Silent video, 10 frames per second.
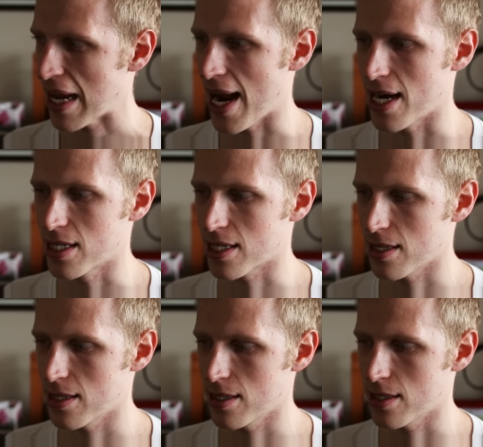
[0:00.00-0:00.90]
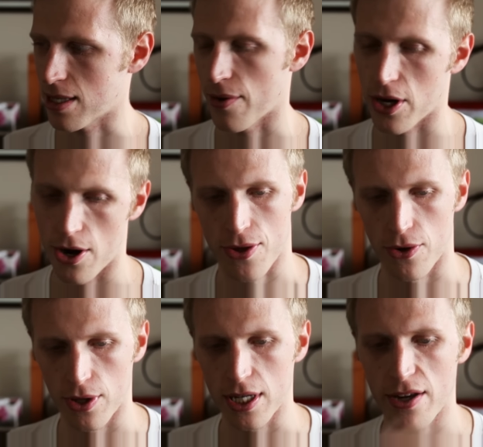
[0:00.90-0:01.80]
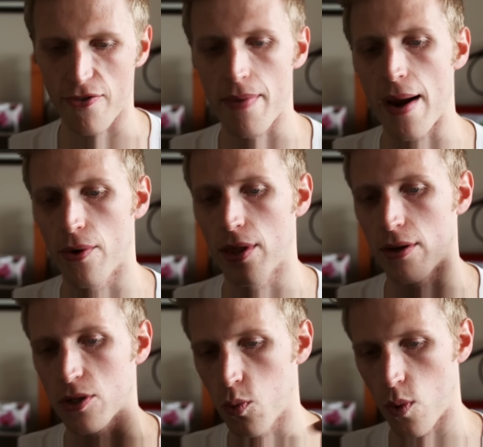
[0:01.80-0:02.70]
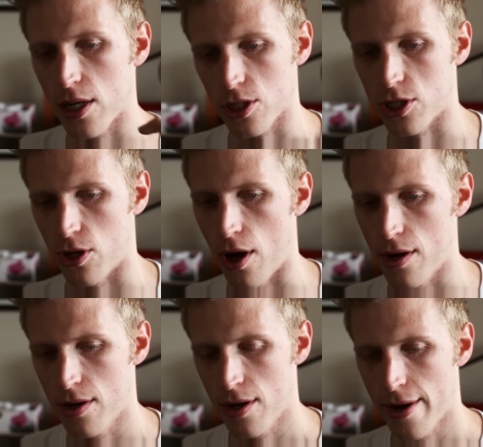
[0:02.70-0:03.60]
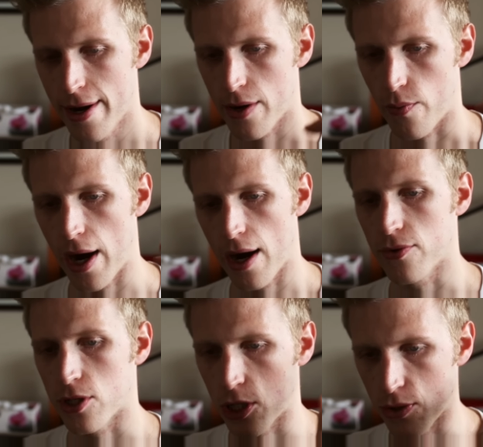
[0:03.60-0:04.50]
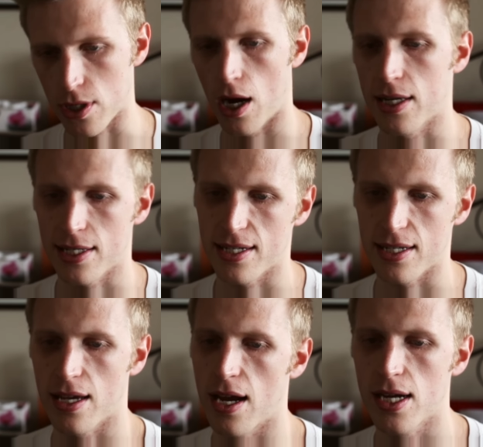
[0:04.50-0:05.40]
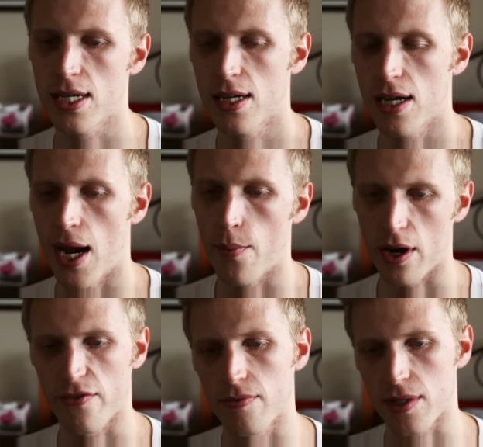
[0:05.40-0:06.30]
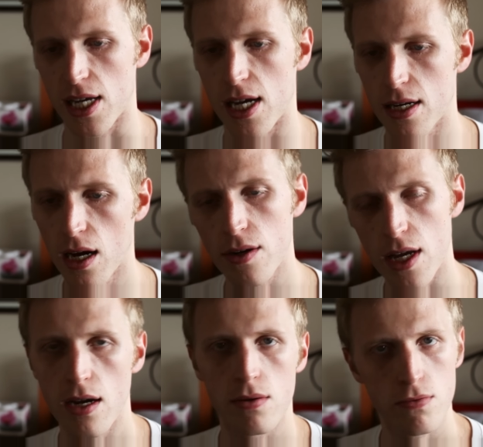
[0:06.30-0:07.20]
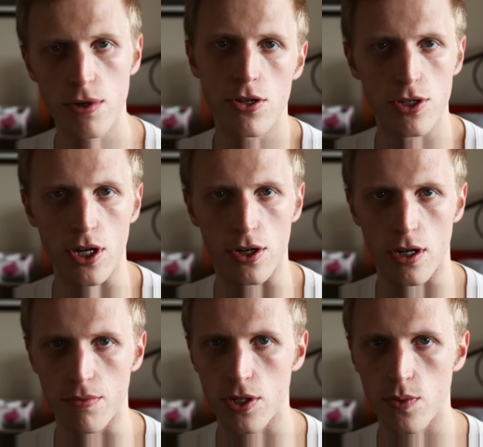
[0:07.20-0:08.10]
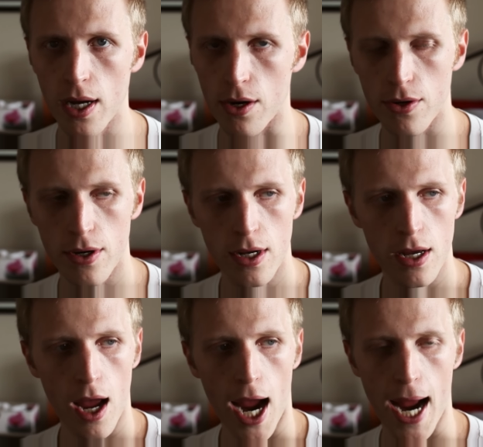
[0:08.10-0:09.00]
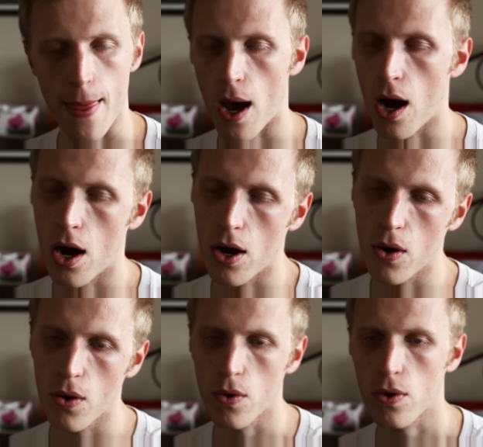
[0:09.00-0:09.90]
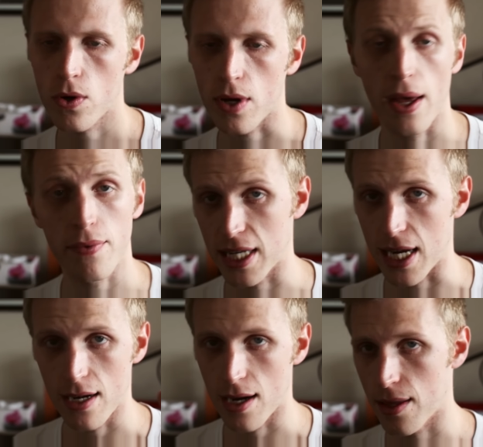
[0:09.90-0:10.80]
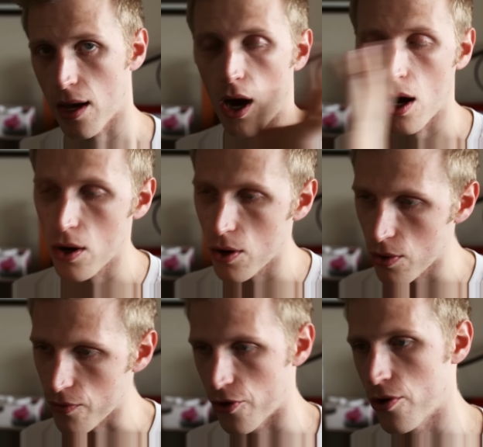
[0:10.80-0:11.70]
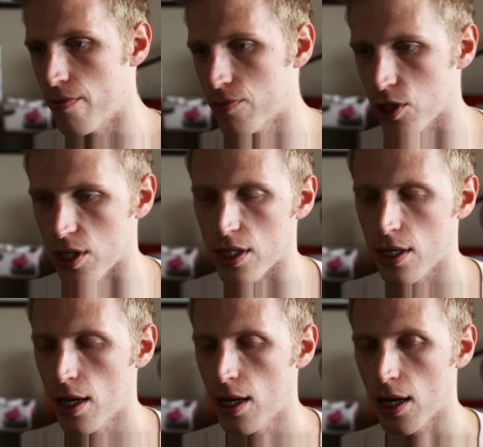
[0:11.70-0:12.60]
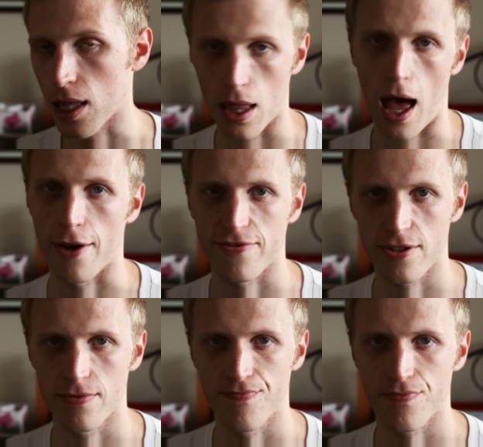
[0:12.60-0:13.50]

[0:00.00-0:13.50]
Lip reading: And they were going through all these different people, and there was one shot where it was two guys sitting there, and one of them said, oh yeah, we use condoms as well. And that was it, and the whole room just laughed.